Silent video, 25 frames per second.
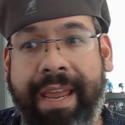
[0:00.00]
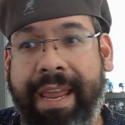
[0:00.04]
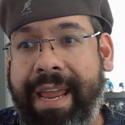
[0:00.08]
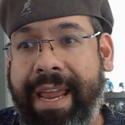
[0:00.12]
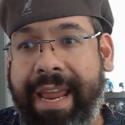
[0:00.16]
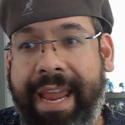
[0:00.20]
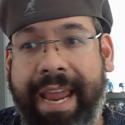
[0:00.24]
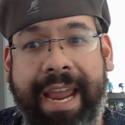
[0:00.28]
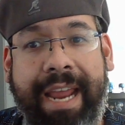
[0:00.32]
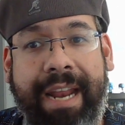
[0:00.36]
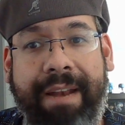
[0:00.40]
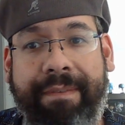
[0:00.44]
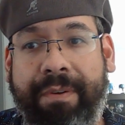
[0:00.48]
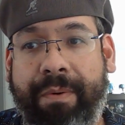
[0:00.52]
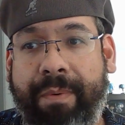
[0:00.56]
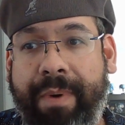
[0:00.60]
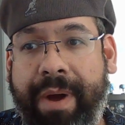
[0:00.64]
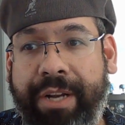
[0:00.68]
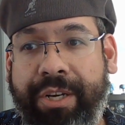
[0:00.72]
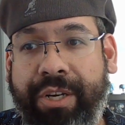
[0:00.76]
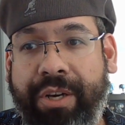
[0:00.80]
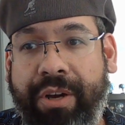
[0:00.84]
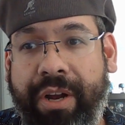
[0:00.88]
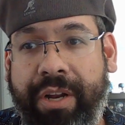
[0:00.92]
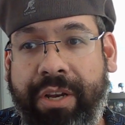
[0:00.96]
And if you're
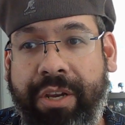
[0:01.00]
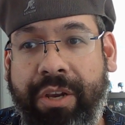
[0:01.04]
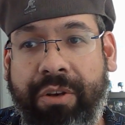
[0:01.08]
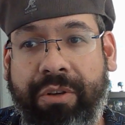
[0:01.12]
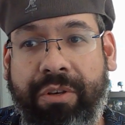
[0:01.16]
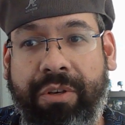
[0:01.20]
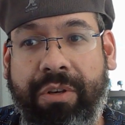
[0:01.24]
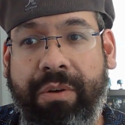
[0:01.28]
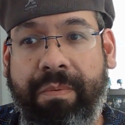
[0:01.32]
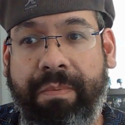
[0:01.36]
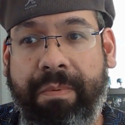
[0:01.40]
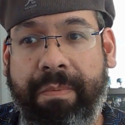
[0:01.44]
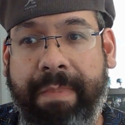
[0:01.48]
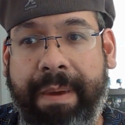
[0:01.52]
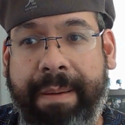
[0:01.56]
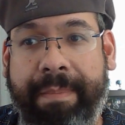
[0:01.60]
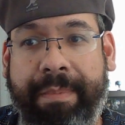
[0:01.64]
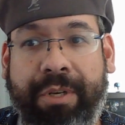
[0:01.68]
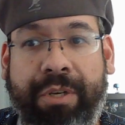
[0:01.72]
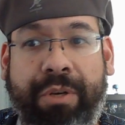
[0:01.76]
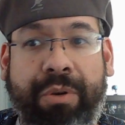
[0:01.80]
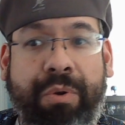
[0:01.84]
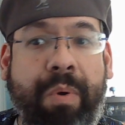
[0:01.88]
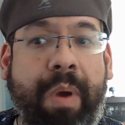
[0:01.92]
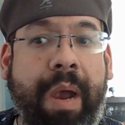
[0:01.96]
watching on YouTube, remember
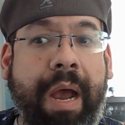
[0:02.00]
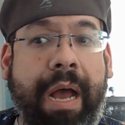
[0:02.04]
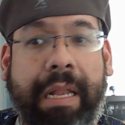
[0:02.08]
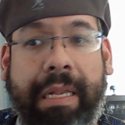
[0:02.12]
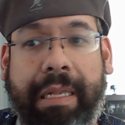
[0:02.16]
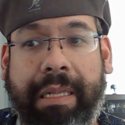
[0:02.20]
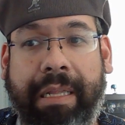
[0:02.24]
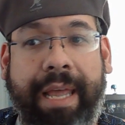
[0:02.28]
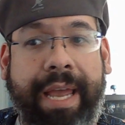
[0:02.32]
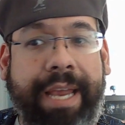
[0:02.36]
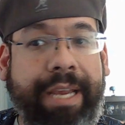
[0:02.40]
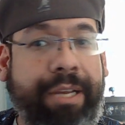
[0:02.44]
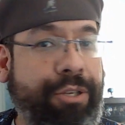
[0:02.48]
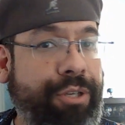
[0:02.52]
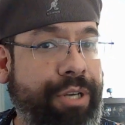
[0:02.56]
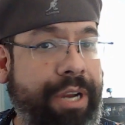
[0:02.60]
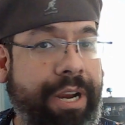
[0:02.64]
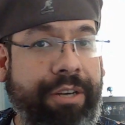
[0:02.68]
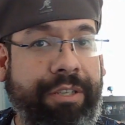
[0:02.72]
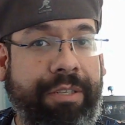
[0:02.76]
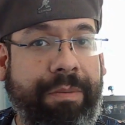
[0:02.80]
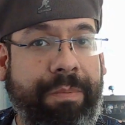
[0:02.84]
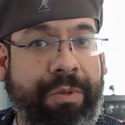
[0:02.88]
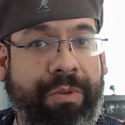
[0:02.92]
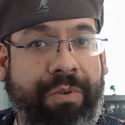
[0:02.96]
to like, share,
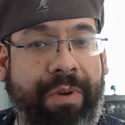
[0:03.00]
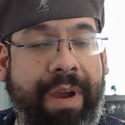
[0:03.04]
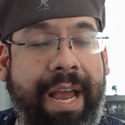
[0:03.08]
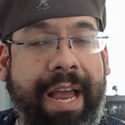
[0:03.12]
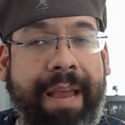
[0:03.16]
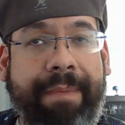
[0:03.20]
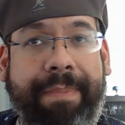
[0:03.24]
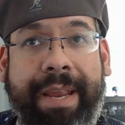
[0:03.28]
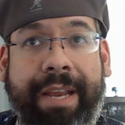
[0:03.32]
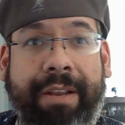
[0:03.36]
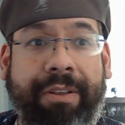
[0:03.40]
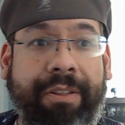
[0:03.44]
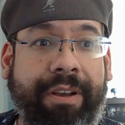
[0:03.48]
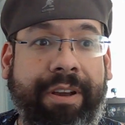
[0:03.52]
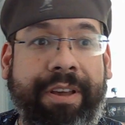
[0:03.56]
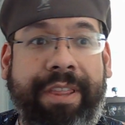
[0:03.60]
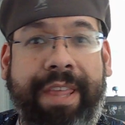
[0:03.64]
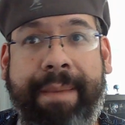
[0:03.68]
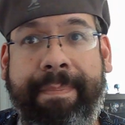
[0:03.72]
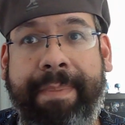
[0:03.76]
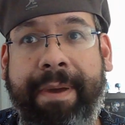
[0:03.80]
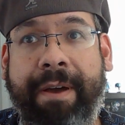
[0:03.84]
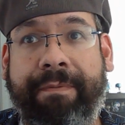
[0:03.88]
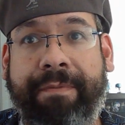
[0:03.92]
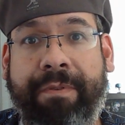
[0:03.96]
subscribe, and click on that
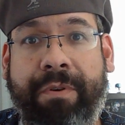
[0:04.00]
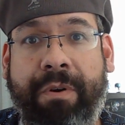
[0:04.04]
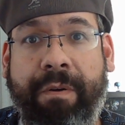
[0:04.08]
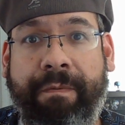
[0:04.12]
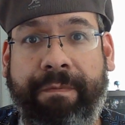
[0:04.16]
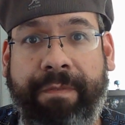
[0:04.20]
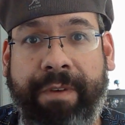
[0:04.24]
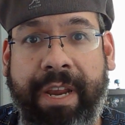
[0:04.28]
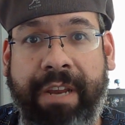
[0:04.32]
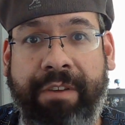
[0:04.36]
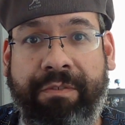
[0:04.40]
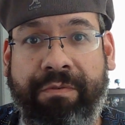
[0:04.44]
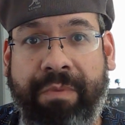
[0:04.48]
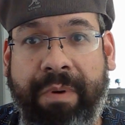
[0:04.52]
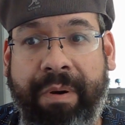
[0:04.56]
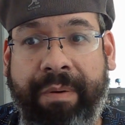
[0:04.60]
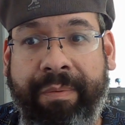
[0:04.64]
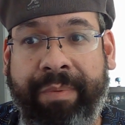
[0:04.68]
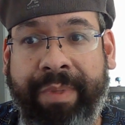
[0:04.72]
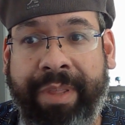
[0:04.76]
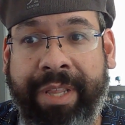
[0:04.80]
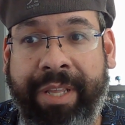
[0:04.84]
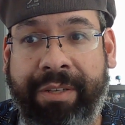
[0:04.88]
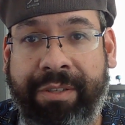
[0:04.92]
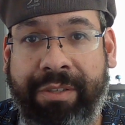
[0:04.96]
bell for notifications when we
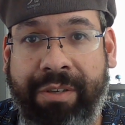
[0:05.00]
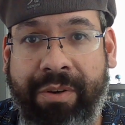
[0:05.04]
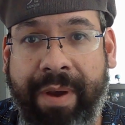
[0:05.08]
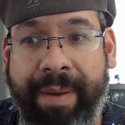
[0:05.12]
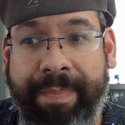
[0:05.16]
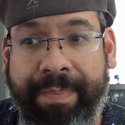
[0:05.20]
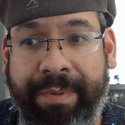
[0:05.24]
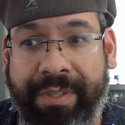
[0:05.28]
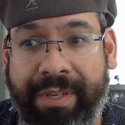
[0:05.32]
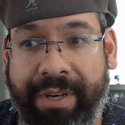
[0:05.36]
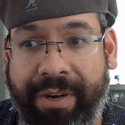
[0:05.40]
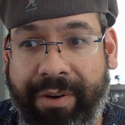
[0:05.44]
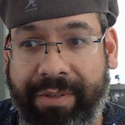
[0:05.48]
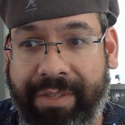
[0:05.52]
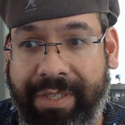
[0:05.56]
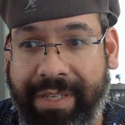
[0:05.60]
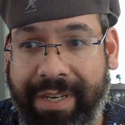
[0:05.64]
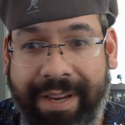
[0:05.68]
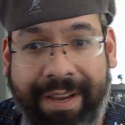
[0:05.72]
release new episodes.